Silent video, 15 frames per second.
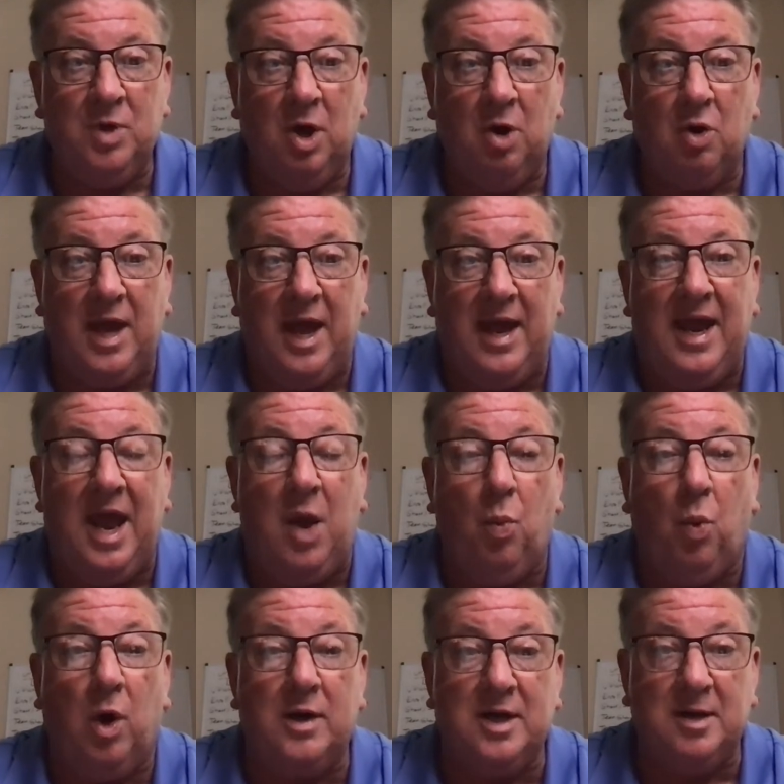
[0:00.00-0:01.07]
okay, and
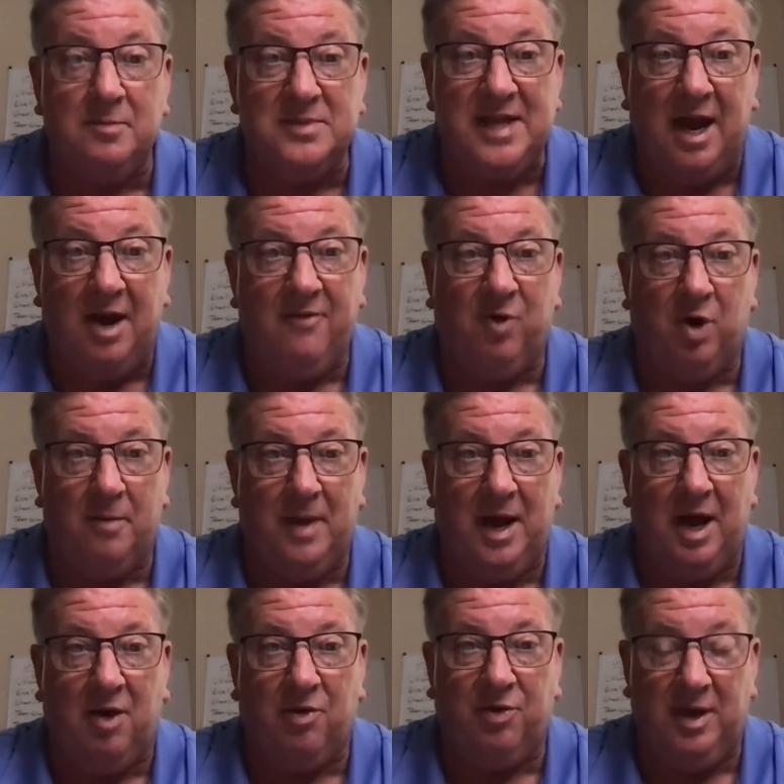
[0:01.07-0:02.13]
what comes out of our
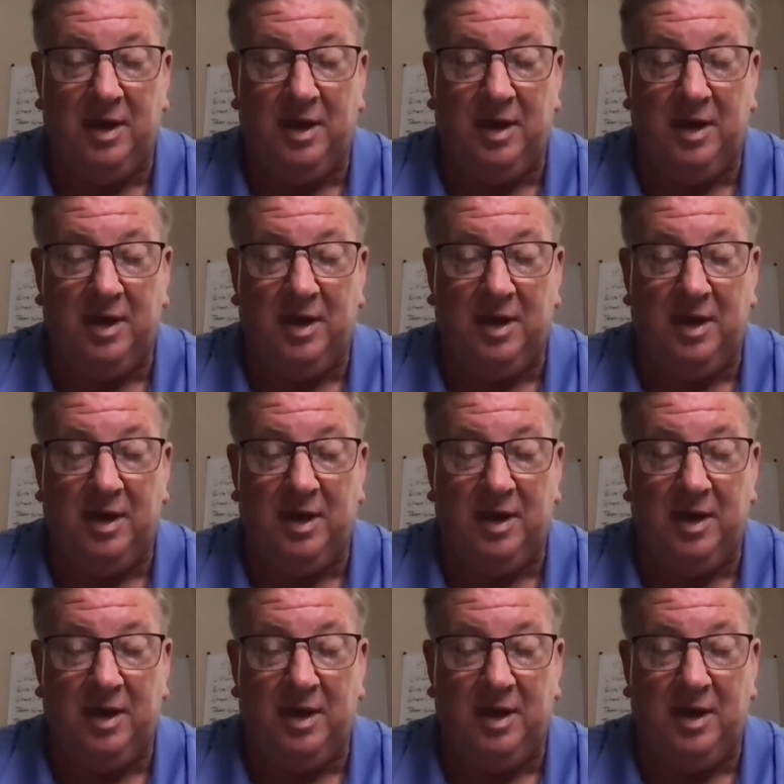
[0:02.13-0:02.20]
mouth